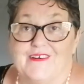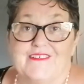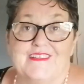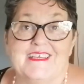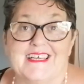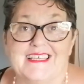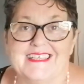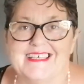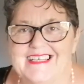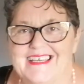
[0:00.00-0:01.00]
out in the
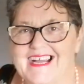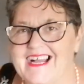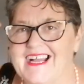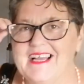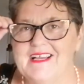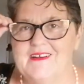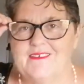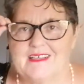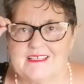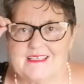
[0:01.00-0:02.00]
end.
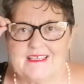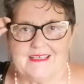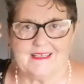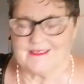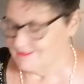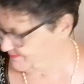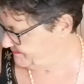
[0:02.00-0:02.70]
Well, anyhow,